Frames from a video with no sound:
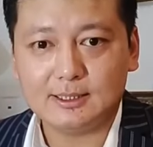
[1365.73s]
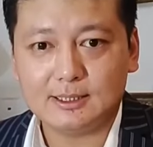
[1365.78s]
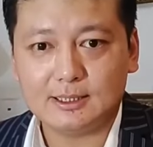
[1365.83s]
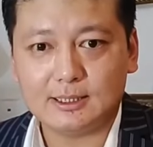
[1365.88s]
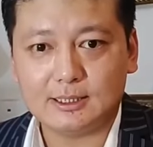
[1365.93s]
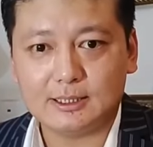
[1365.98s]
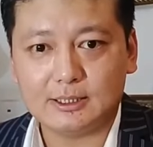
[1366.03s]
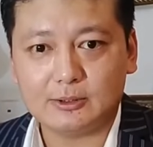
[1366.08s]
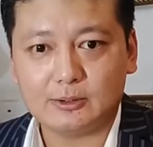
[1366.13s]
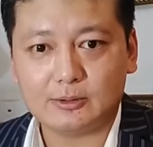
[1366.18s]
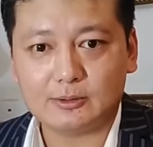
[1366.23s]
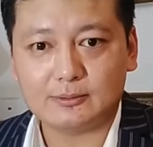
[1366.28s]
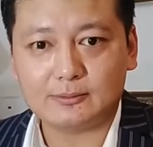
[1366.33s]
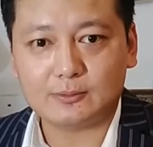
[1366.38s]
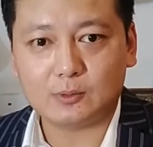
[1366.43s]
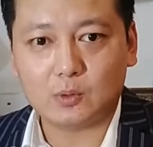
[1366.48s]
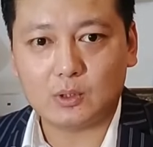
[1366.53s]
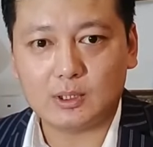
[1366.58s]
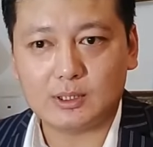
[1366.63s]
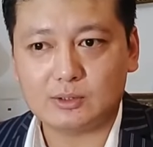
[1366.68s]
in order
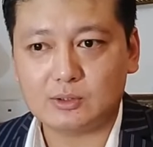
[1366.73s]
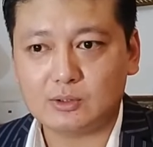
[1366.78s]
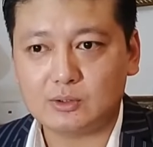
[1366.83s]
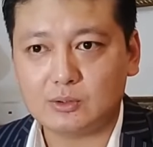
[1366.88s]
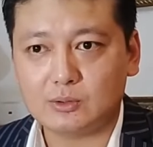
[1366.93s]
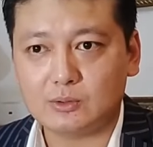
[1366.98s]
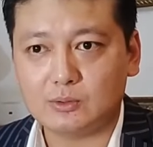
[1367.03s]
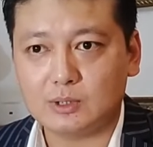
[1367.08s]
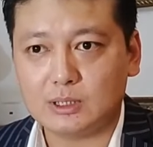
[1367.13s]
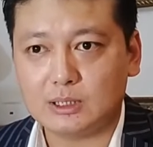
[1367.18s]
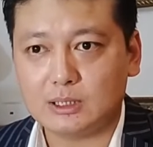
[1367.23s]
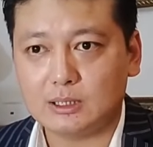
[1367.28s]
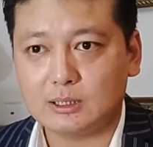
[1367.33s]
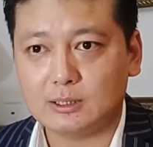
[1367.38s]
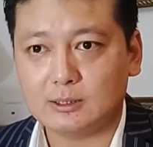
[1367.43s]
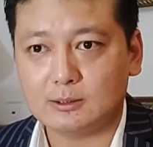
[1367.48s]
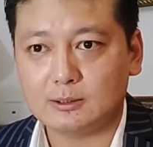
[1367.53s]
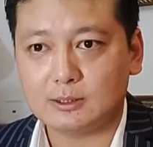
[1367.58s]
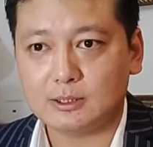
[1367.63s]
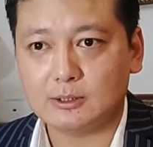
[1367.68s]
for us to,
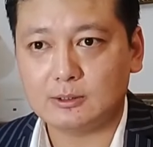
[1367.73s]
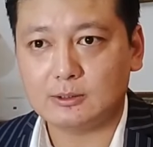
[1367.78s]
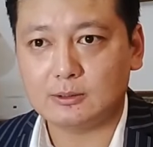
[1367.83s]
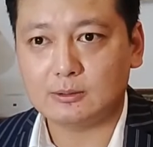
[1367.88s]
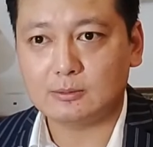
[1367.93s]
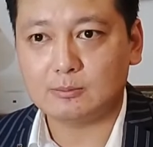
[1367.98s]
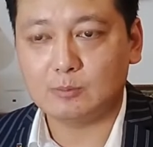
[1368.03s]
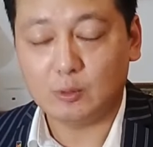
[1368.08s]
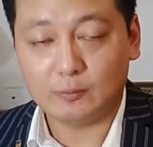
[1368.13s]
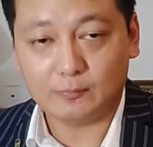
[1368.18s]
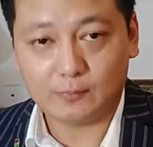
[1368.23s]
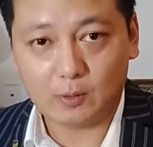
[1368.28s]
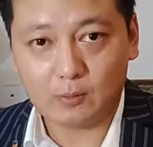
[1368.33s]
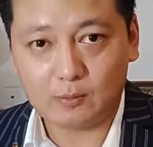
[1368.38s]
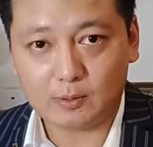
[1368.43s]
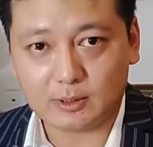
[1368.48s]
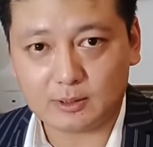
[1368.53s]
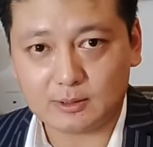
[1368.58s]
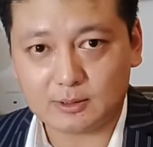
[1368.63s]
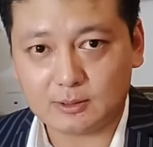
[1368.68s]
move
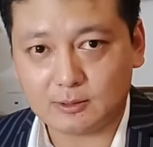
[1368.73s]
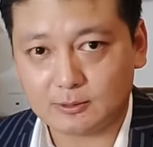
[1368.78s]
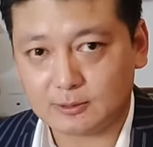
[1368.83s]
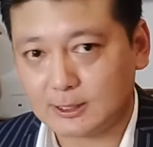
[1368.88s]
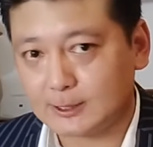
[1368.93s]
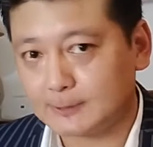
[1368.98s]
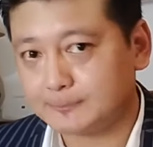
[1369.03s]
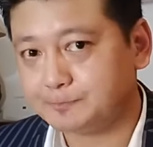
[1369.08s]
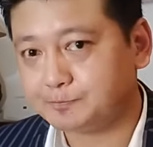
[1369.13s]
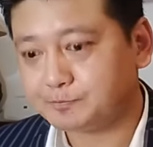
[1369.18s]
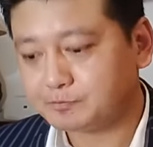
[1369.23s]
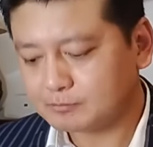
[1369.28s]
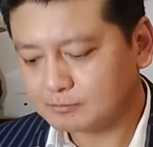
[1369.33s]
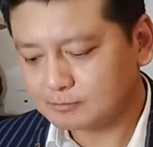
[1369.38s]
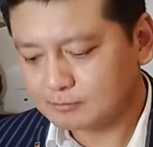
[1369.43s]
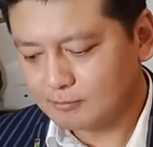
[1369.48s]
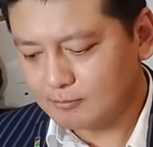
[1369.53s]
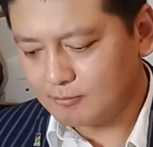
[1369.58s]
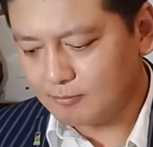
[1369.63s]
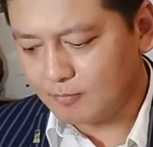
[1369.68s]
forward, okay.
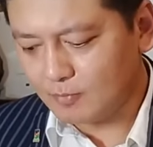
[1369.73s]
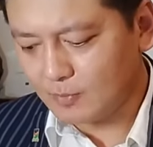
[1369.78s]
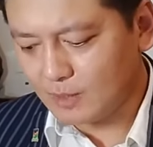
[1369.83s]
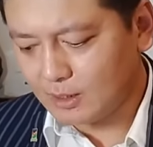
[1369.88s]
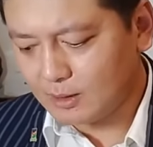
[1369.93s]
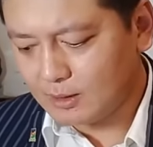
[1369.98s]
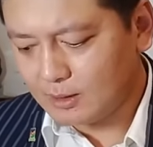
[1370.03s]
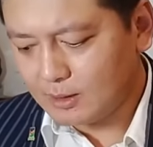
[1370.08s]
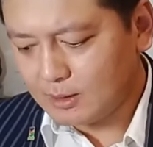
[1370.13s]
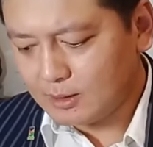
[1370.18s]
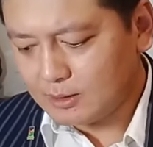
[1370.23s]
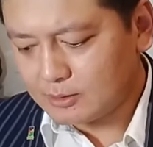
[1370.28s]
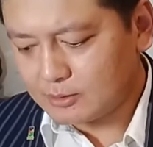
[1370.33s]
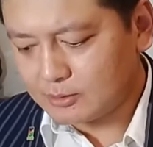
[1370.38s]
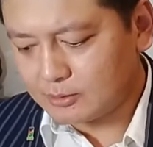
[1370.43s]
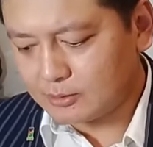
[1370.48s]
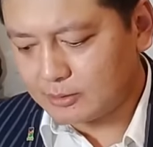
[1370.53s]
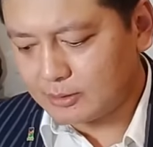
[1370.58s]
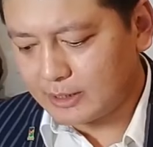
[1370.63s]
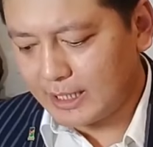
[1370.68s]

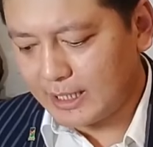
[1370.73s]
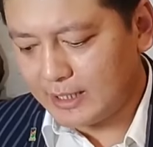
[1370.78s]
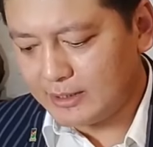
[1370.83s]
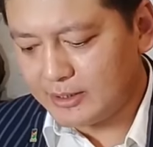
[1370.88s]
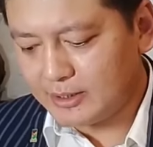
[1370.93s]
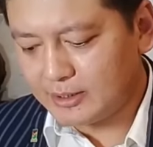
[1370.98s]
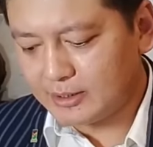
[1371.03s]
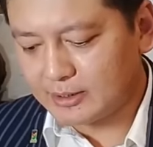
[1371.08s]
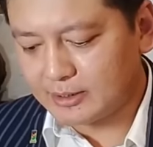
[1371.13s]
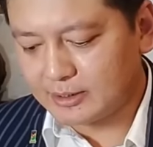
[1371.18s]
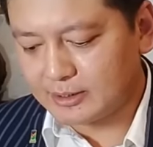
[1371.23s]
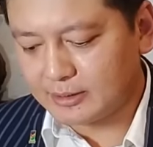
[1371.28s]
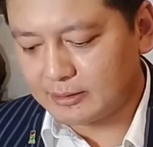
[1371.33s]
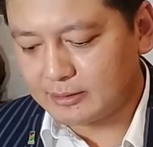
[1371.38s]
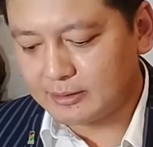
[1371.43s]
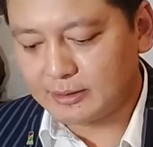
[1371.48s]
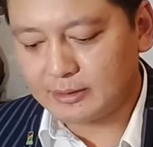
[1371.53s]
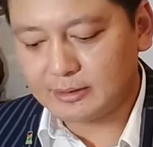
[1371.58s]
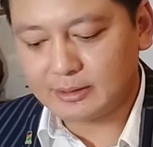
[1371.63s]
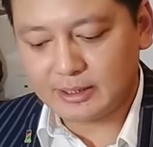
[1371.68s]
So the ADR
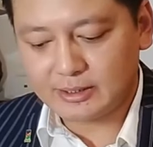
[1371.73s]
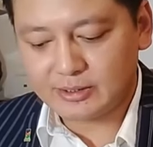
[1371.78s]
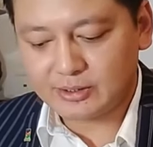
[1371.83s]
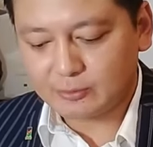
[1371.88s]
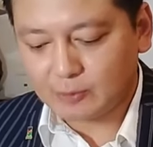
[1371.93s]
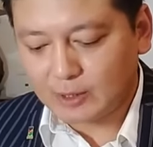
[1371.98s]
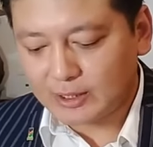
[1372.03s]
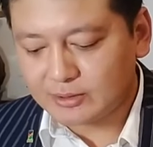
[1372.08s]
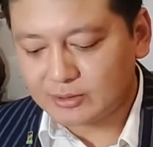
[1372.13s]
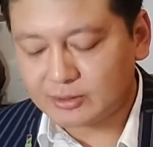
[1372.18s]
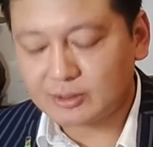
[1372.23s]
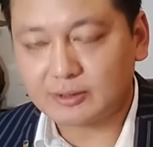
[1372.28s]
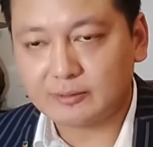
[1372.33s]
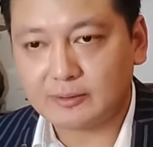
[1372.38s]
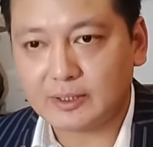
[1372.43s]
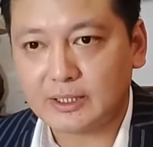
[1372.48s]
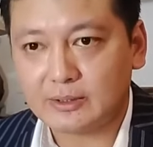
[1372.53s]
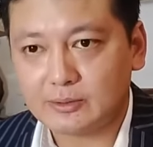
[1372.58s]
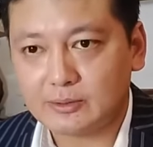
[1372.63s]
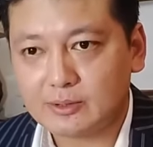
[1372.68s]
conducted a nationwide
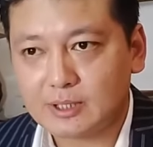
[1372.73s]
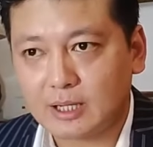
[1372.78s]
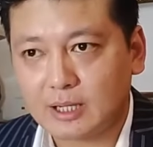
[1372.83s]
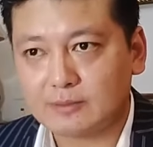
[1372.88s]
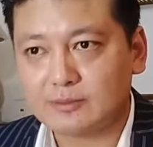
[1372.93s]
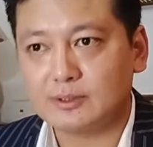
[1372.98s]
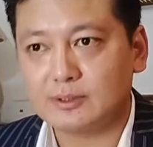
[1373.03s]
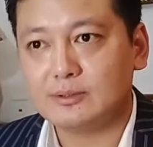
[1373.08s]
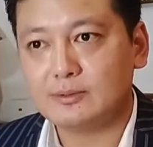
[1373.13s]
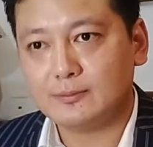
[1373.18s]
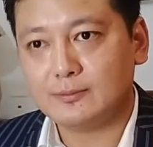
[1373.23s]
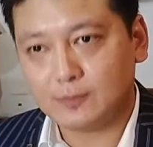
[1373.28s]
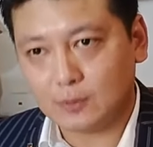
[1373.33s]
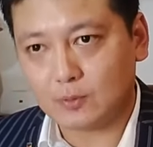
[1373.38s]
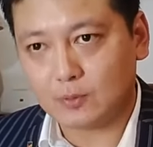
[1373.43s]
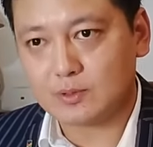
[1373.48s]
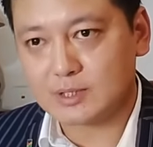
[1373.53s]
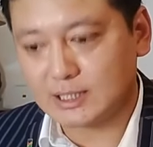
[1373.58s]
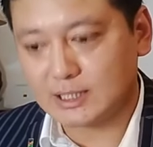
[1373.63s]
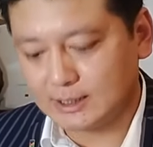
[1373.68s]
survey in
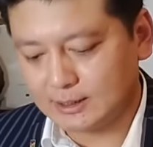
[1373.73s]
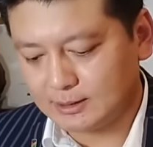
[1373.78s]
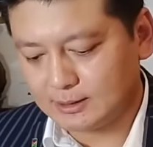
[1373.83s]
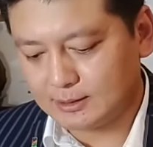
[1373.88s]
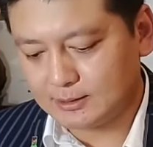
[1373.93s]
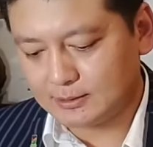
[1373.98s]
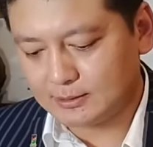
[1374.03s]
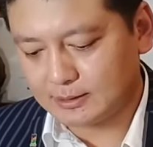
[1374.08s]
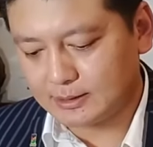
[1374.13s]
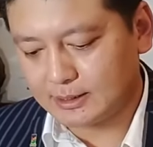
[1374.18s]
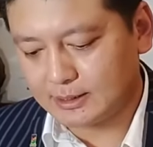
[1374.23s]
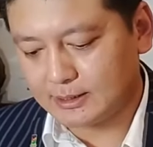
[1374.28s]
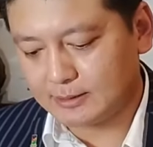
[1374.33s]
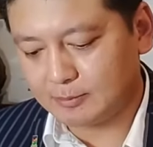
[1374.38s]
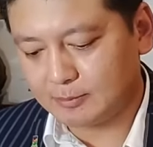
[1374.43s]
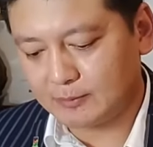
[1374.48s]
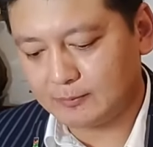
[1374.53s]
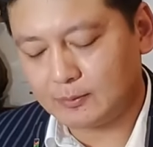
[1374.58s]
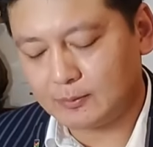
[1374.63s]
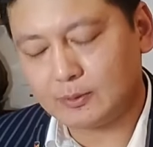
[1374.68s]
2014, okay,
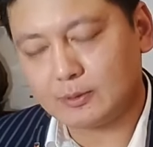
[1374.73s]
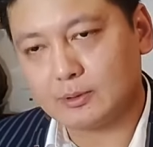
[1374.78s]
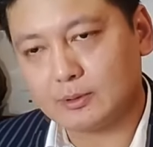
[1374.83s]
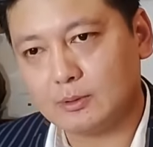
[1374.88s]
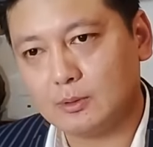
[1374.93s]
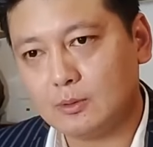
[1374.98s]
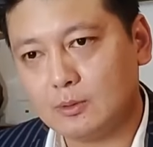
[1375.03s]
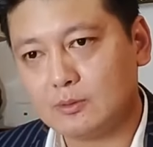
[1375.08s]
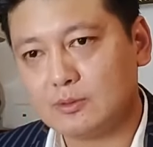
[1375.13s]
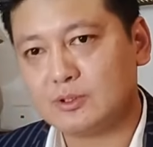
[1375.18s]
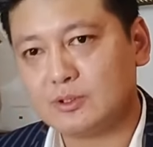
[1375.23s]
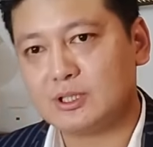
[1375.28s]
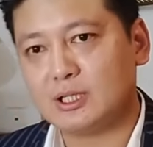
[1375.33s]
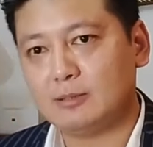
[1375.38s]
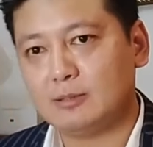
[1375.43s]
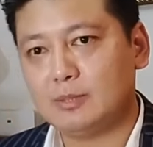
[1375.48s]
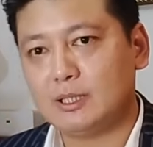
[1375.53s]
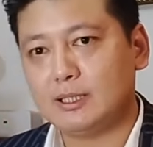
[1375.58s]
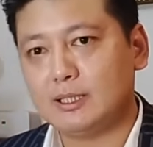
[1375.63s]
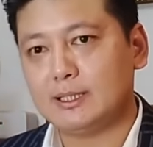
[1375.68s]
before the Lok
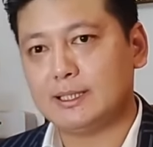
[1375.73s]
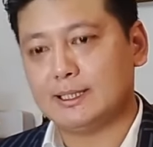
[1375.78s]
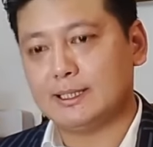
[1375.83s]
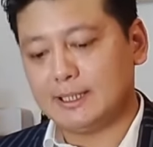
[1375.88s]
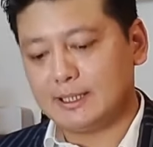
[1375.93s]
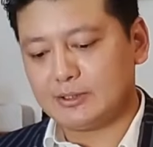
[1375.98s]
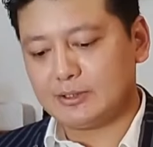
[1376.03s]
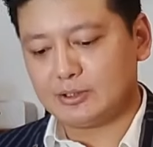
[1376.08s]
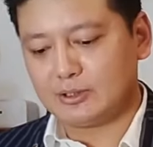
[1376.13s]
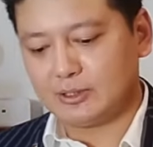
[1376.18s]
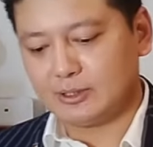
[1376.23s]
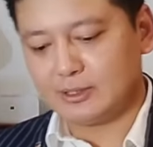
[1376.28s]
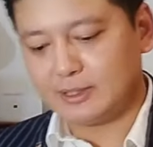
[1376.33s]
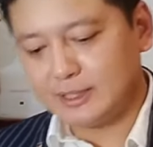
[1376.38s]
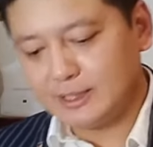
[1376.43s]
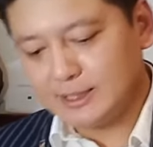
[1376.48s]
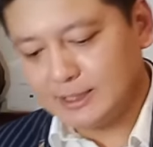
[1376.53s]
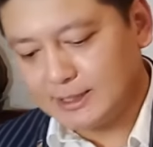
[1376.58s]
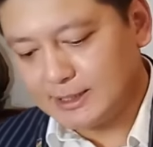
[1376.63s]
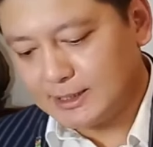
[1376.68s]
Sabha election.
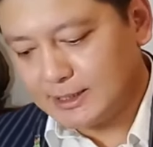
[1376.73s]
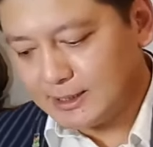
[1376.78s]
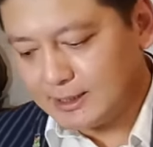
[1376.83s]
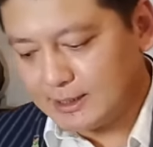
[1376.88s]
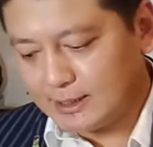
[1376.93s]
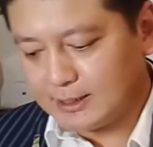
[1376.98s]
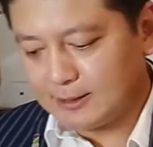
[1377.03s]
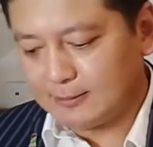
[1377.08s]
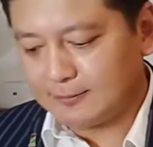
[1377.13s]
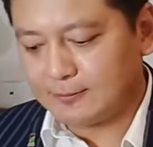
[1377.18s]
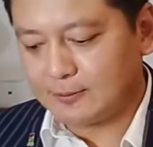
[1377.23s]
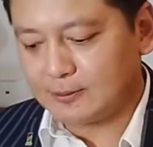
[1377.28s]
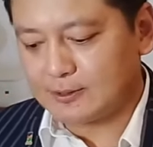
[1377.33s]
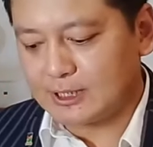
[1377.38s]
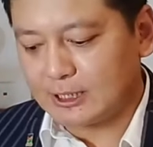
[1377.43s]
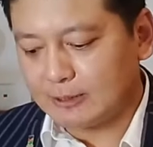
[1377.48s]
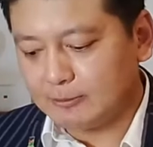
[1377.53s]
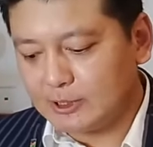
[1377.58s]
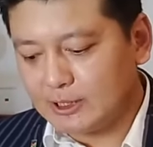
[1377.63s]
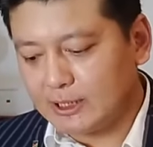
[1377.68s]
For
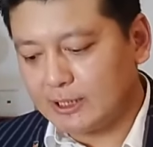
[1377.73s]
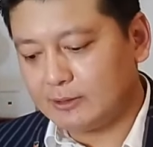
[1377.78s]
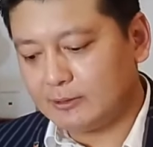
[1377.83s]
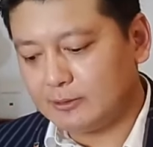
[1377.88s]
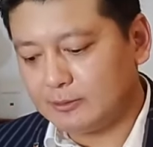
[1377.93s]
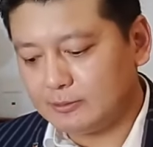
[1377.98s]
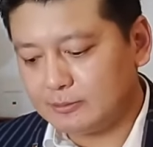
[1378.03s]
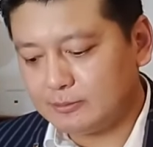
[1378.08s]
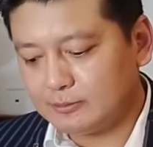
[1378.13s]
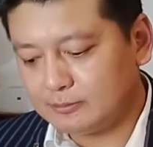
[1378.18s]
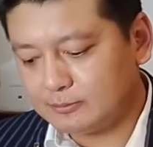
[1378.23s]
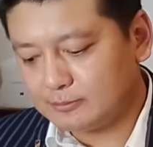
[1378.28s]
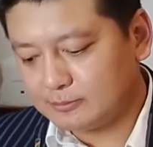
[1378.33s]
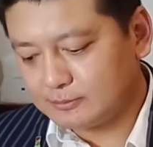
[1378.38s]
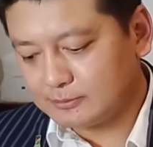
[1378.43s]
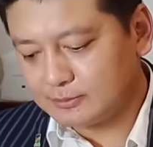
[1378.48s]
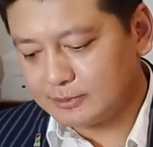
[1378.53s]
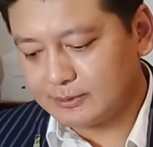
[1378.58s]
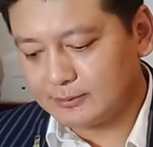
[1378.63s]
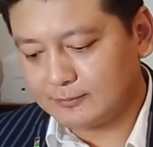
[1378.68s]
Tamil Nadu,
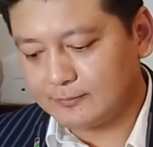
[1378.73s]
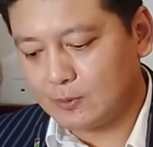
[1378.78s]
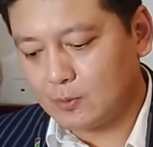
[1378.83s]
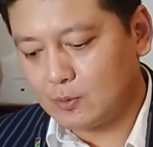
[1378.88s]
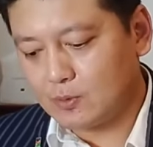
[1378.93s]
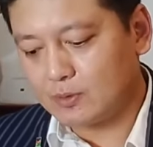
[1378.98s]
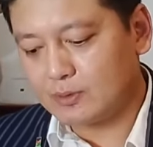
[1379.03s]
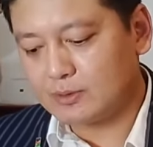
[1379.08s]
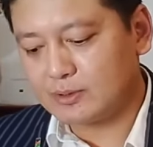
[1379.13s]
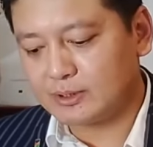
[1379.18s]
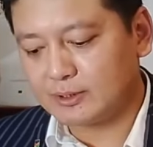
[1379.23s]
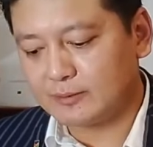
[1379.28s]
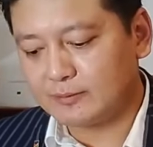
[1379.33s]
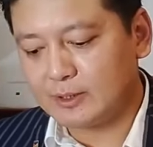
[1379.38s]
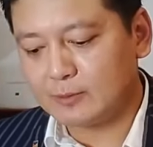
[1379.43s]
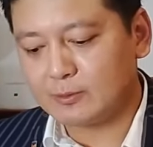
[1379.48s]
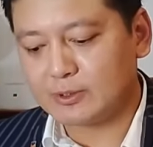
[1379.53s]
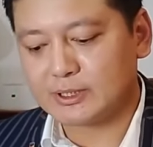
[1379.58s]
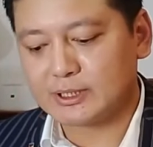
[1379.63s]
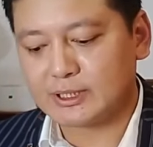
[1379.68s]
the voter
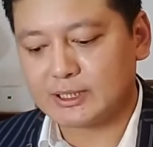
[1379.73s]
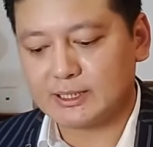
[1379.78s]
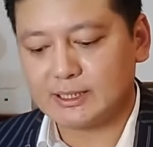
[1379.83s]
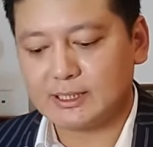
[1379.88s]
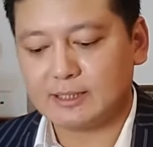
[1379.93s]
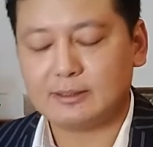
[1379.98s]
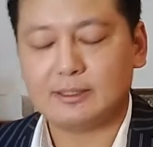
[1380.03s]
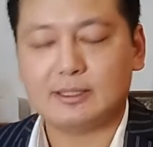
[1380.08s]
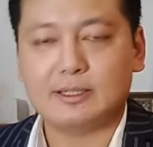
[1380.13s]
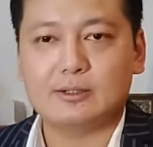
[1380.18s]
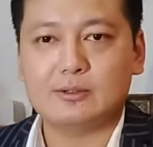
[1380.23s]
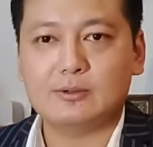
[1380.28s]
survey was conducted in